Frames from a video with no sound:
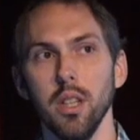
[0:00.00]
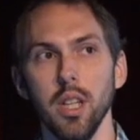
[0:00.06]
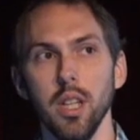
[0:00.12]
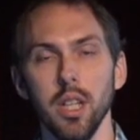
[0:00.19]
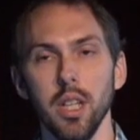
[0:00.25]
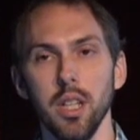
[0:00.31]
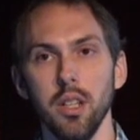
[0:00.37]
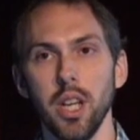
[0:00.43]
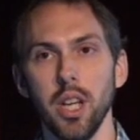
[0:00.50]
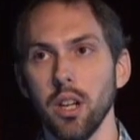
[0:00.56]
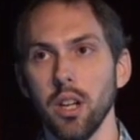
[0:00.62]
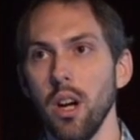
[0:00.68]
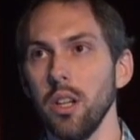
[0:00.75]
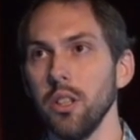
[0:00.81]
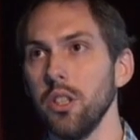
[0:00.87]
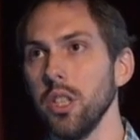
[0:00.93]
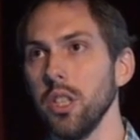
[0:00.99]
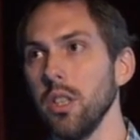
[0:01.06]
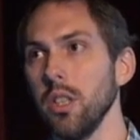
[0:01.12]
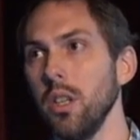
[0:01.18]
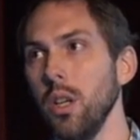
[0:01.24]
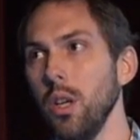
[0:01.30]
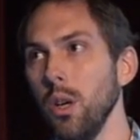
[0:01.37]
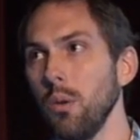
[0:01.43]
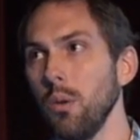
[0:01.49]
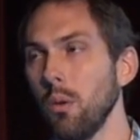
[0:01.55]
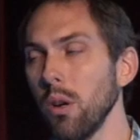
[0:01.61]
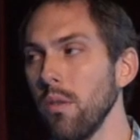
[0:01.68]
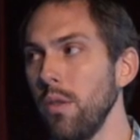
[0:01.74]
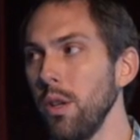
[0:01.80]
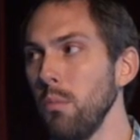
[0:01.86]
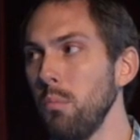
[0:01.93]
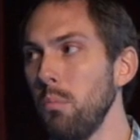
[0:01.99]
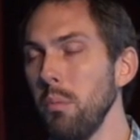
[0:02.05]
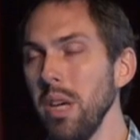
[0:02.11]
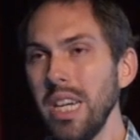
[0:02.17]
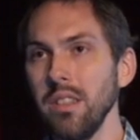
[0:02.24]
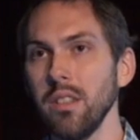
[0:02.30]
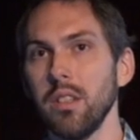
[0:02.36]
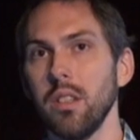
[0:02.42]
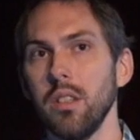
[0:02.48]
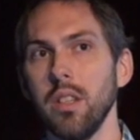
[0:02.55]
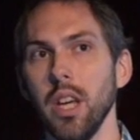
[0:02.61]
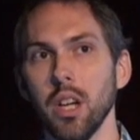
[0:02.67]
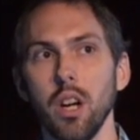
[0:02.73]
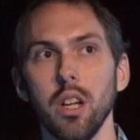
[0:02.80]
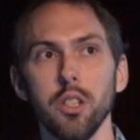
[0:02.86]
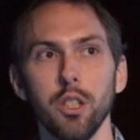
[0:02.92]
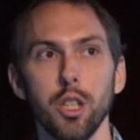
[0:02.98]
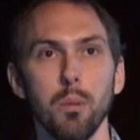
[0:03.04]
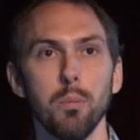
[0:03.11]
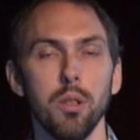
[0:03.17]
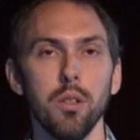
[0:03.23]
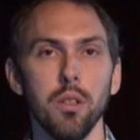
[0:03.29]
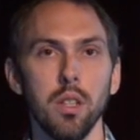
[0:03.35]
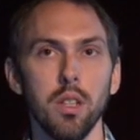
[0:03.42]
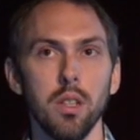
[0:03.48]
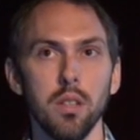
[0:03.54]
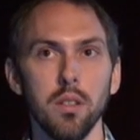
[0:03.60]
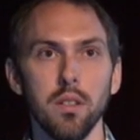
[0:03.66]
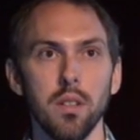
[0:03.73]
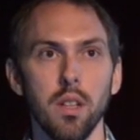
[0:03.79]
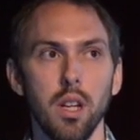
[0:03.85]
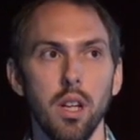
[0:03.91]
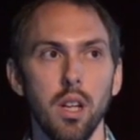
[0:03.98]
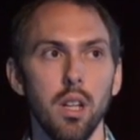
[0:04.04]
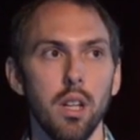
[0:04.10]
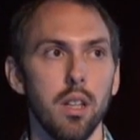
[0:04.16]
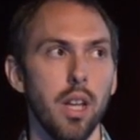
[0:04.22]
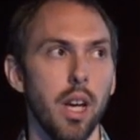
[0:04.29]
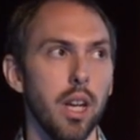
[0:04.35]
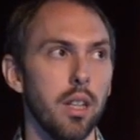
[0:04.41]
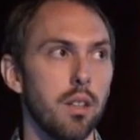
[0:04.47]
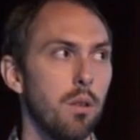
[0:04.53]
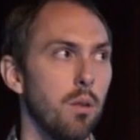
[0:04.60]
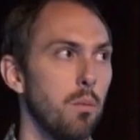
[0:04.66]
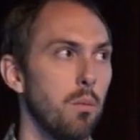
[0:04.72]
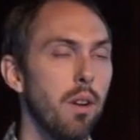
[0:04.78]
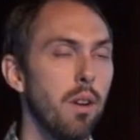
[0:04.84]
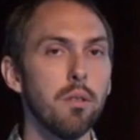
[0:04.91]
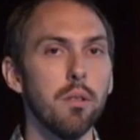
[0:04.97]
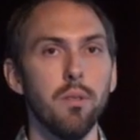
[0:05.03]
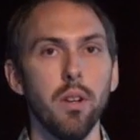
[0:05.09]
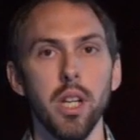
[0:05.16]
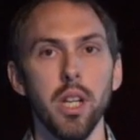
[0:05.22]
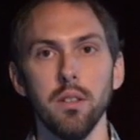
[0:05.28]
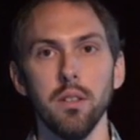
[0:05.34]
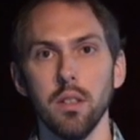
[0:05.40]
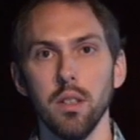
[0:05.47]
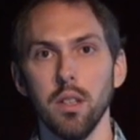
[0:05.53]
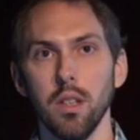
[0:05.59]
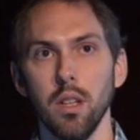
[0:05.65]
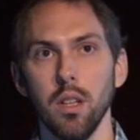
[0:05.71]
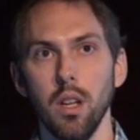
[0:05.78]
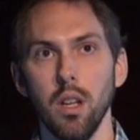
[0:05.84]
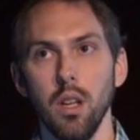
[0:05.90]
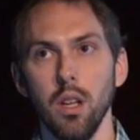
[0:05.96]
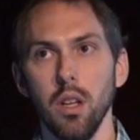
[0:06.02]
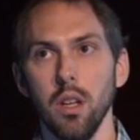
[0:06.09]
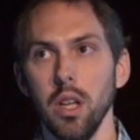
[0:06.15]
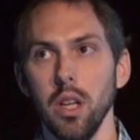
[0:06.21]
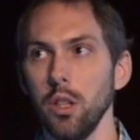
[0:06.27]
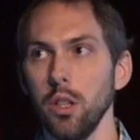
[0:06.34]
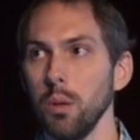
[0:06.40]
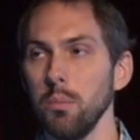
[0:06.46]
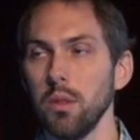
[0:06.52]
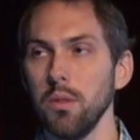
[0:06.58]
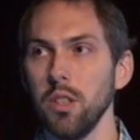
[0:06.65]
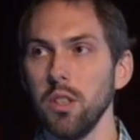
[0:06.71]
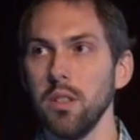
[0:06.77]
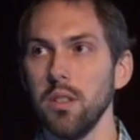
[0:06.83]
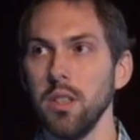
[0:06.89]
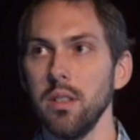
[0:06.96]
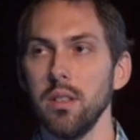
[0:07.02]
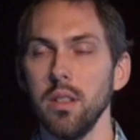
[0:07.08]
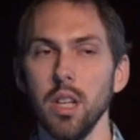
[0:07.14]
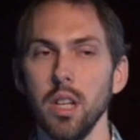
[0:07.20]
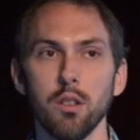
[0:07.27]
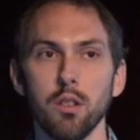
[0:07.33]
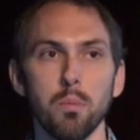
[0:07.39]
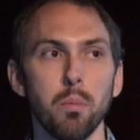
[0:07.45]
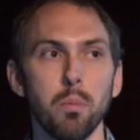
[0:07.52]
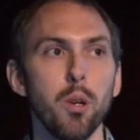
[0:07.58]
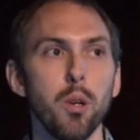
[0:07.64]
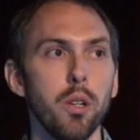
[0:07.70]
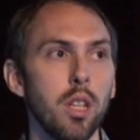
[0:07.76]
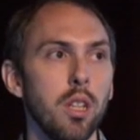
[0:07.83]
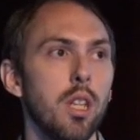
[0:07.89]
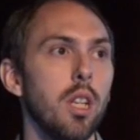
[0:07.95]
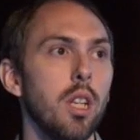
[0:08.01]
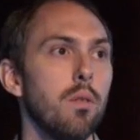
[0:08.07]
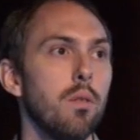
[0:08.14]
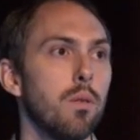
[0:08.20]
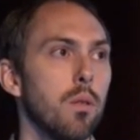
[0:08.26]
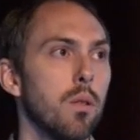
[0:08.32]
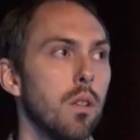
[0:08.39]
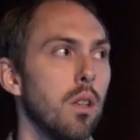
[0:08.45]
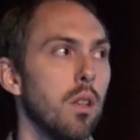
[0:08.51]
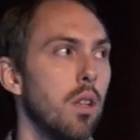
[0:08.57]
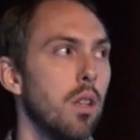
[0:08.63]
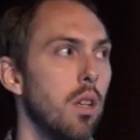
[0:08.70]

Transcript: in technology, one of the biggest technology opportunities that we've ever faced in terms of just this exploding need for